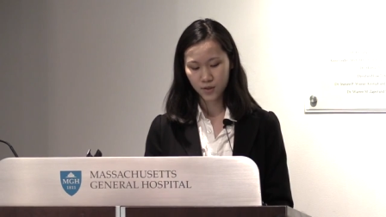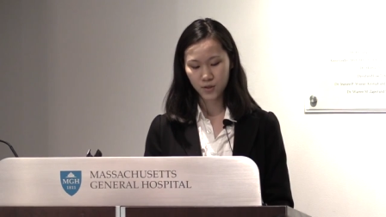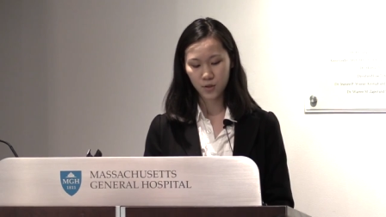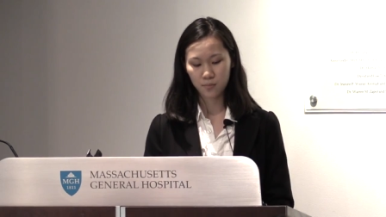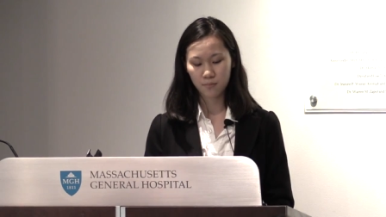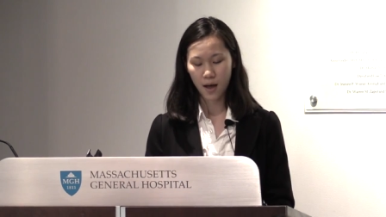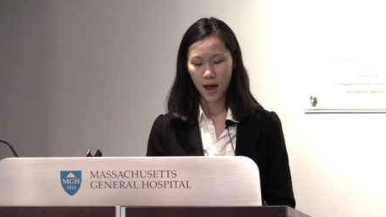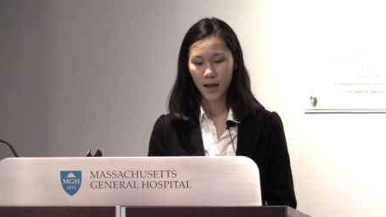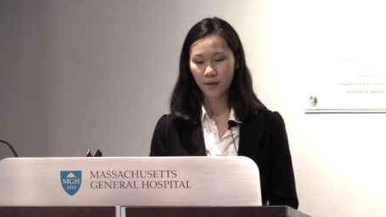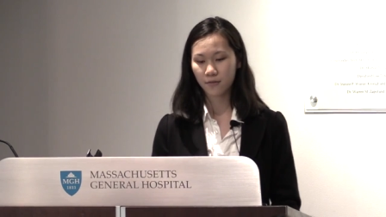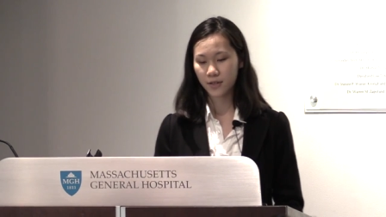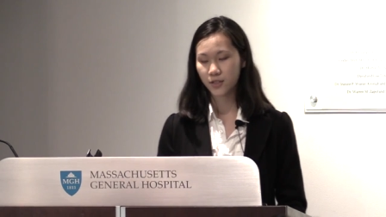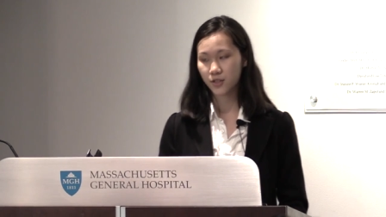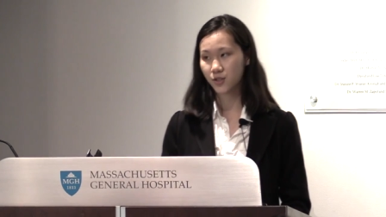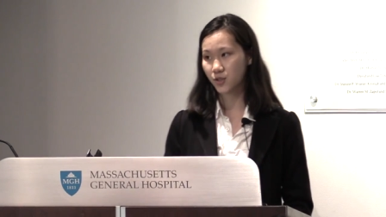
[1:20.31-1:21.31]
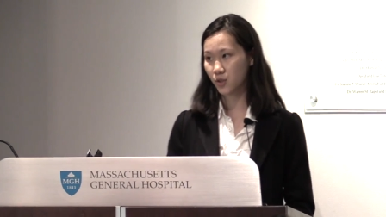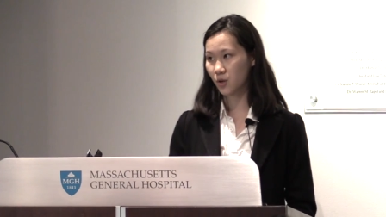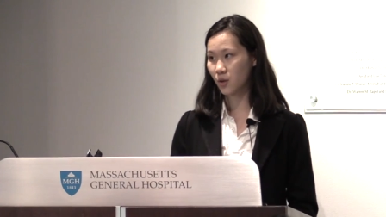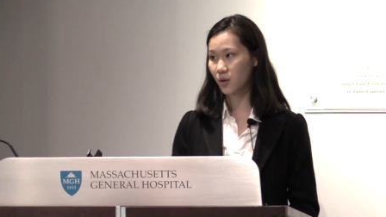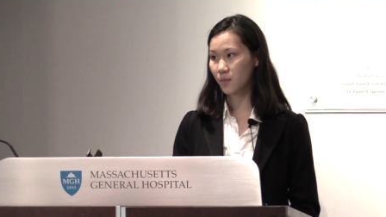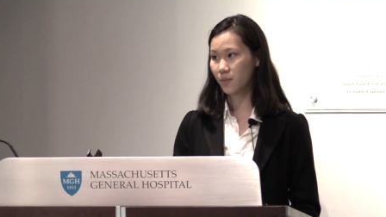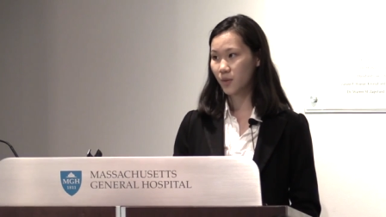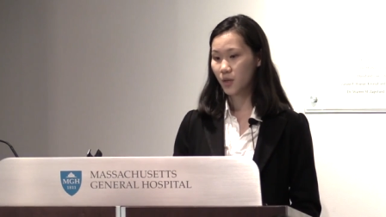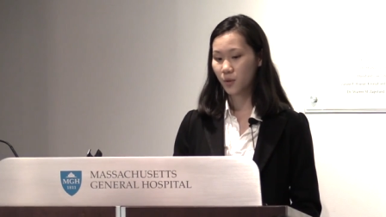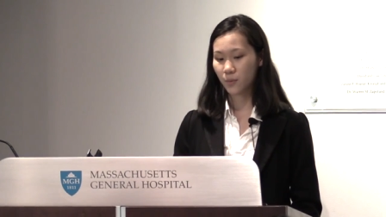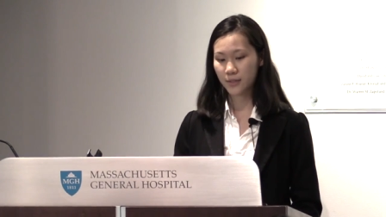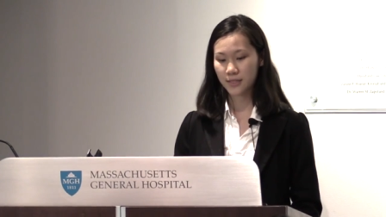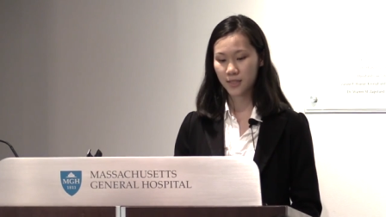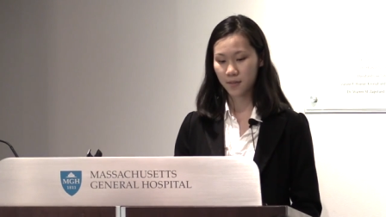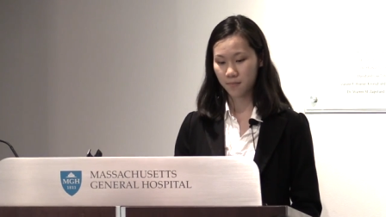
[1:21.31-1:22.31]
So my research goal
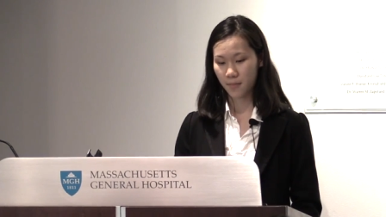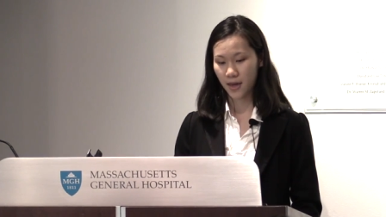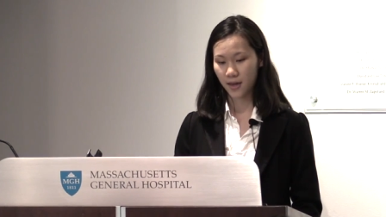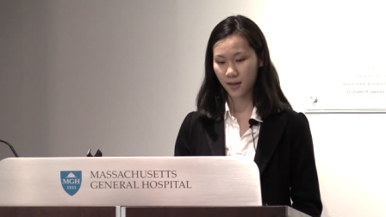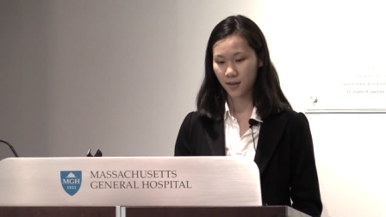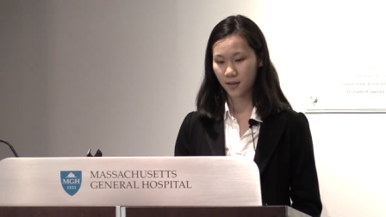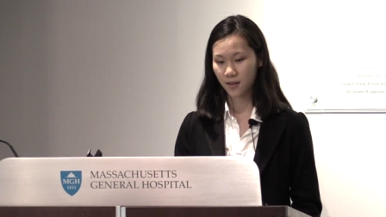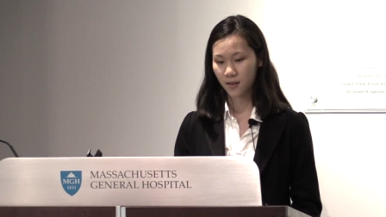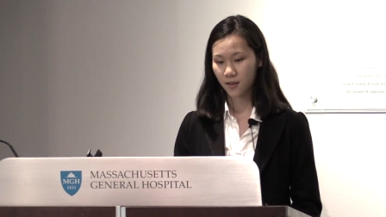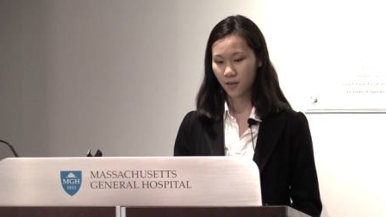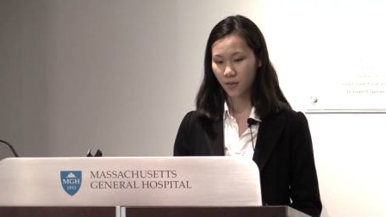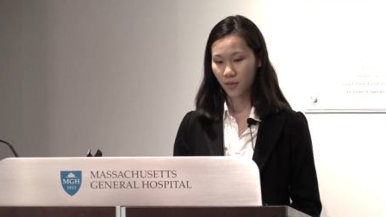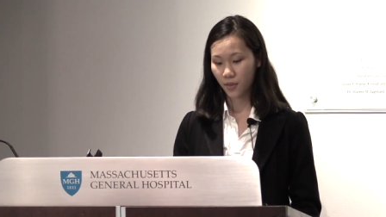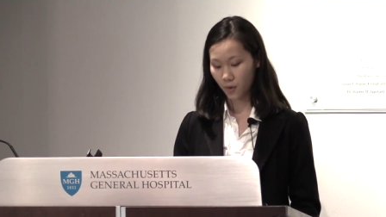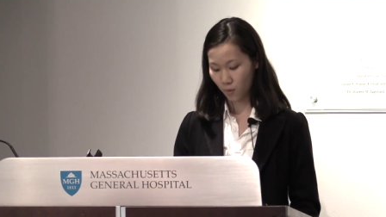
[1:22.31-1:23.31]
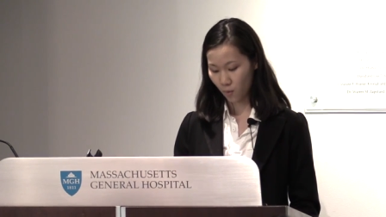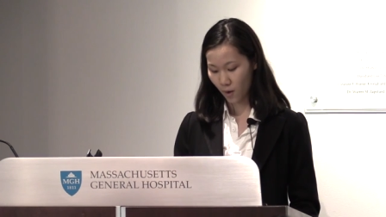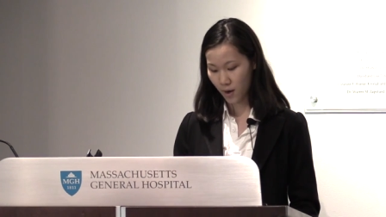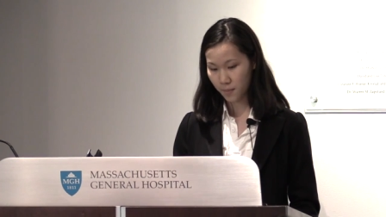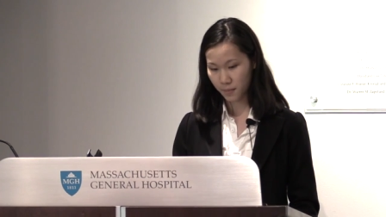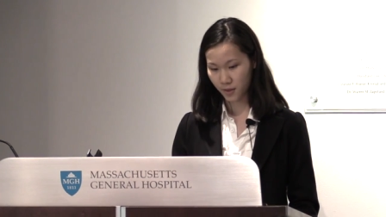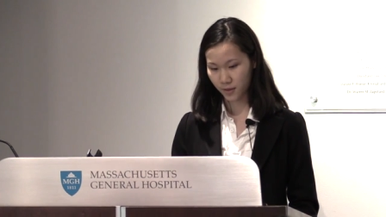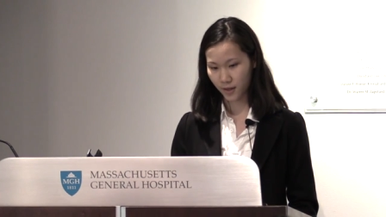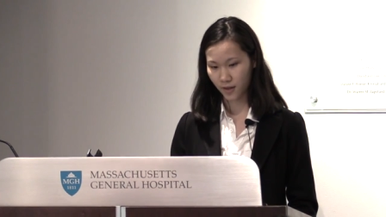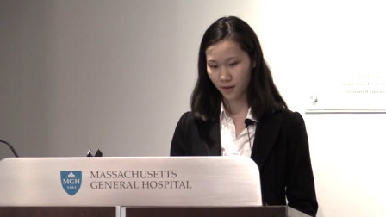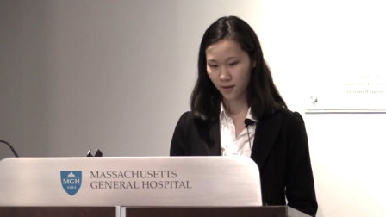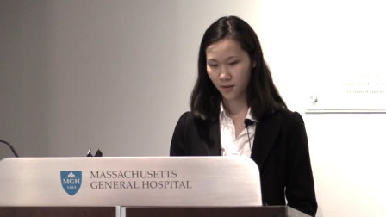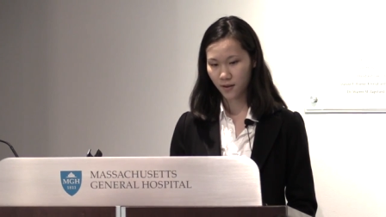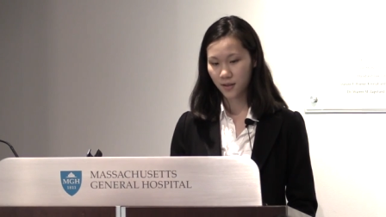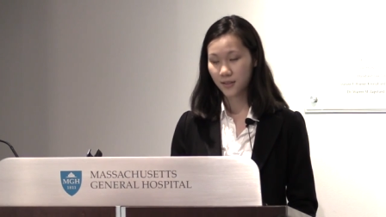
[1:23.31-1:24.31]
was to make the one
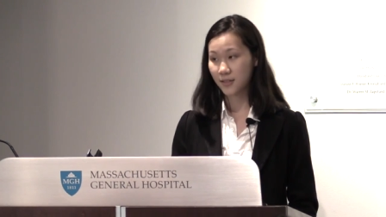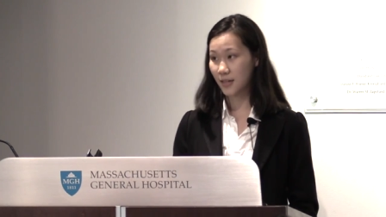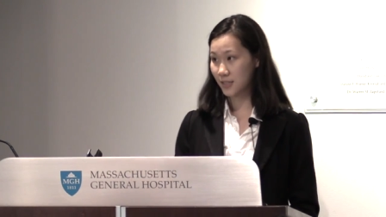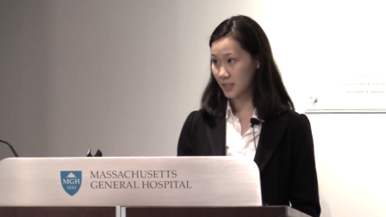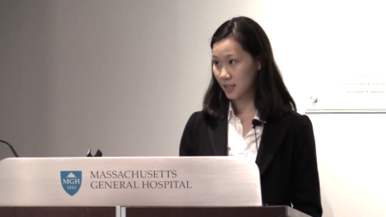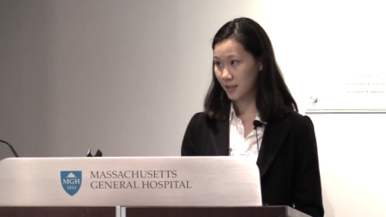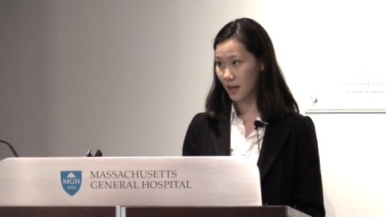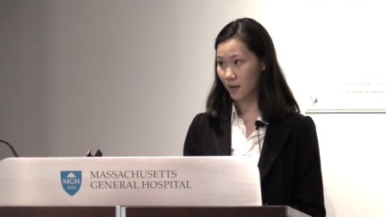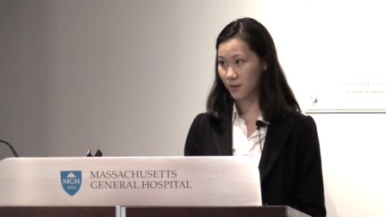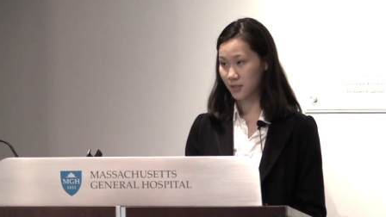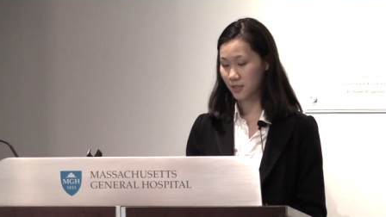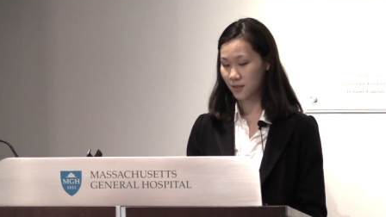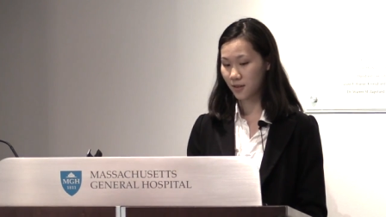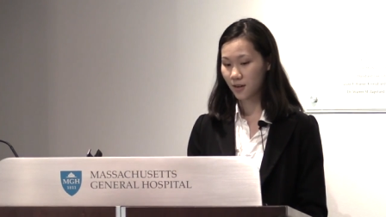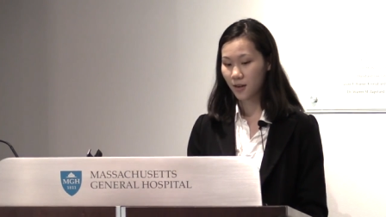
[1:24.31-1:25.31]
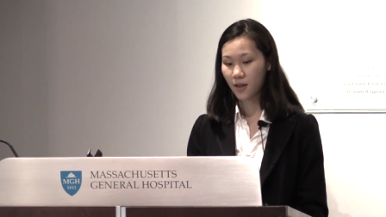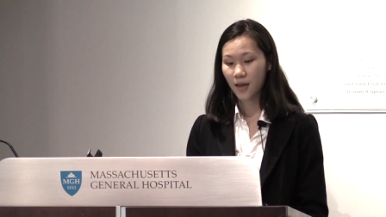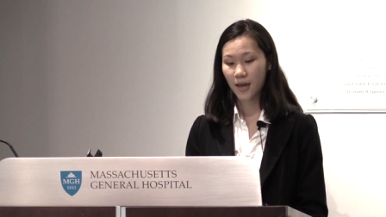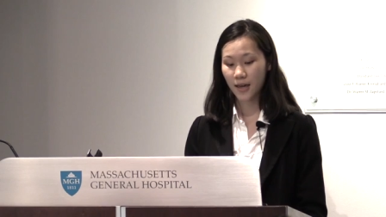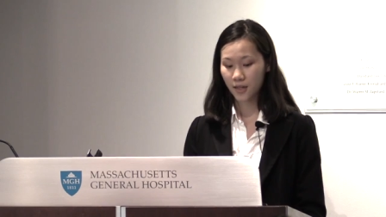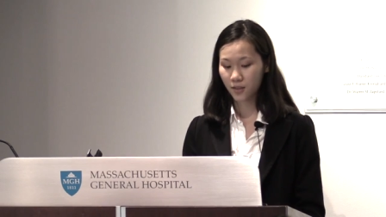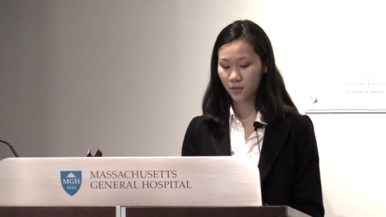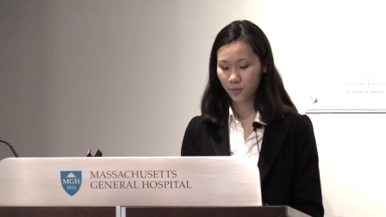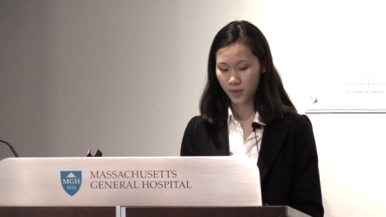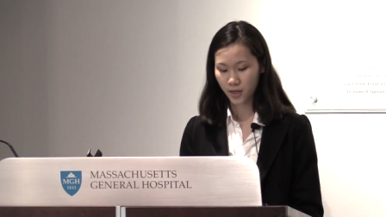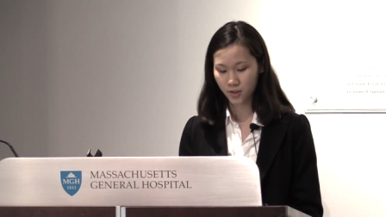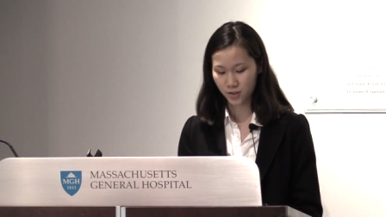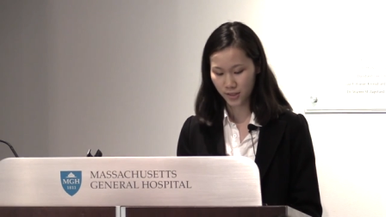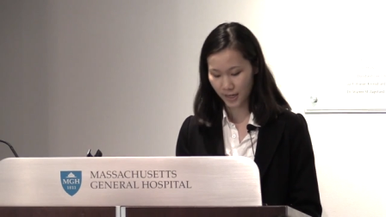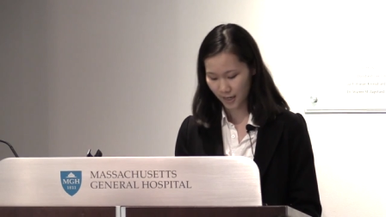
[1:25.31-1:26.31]
million, nineteen thousand, and three
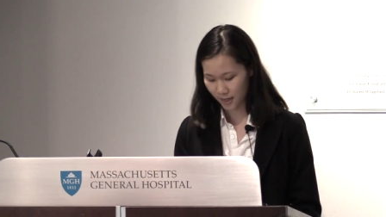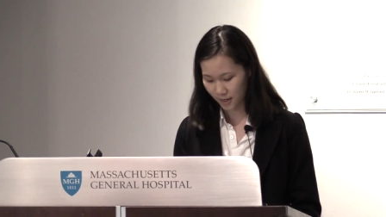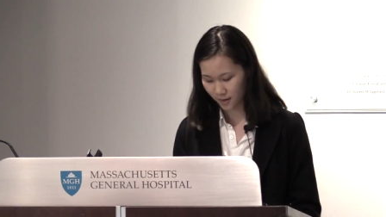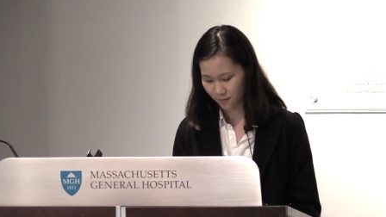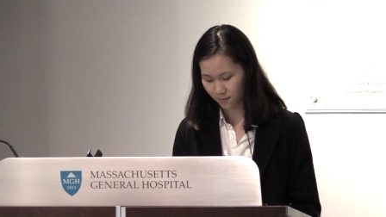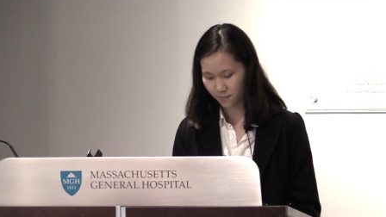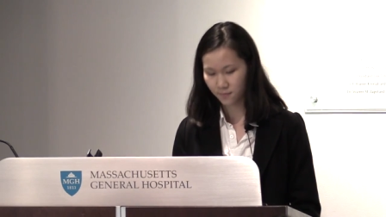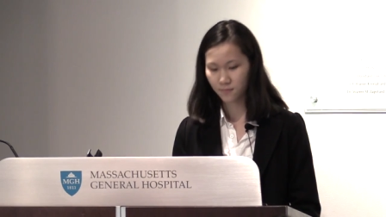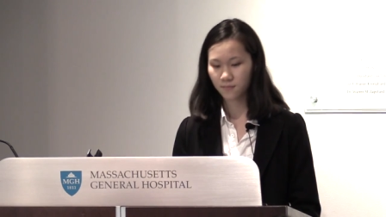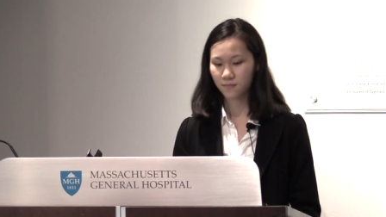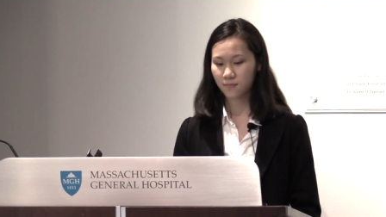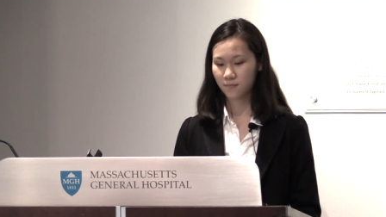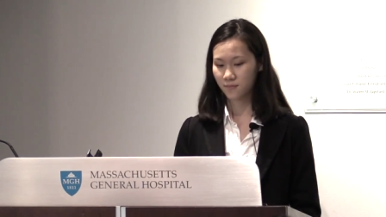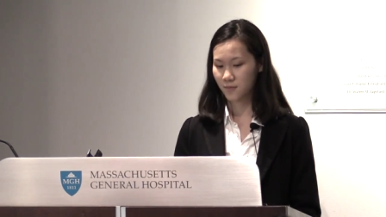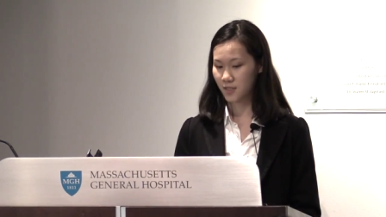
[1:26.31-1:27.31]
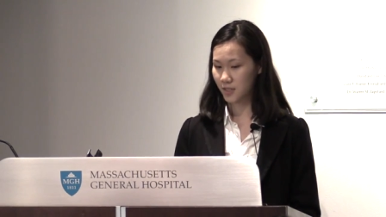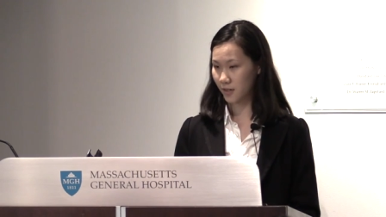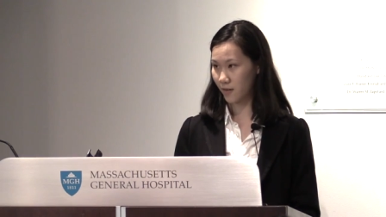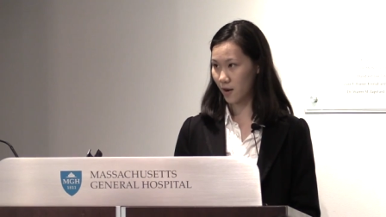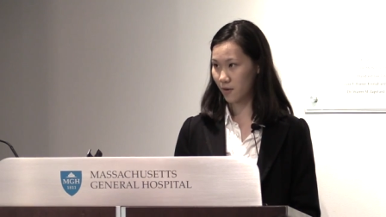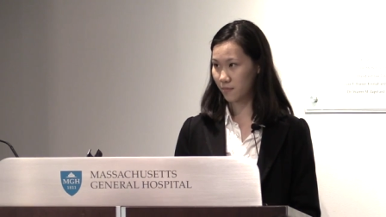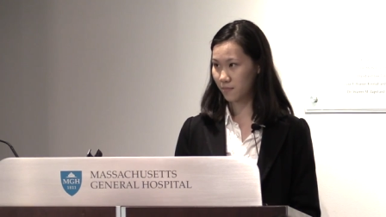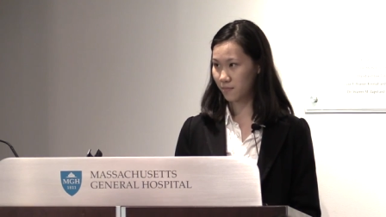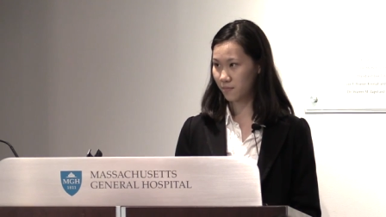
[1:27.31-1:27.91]
hundred eighty zero.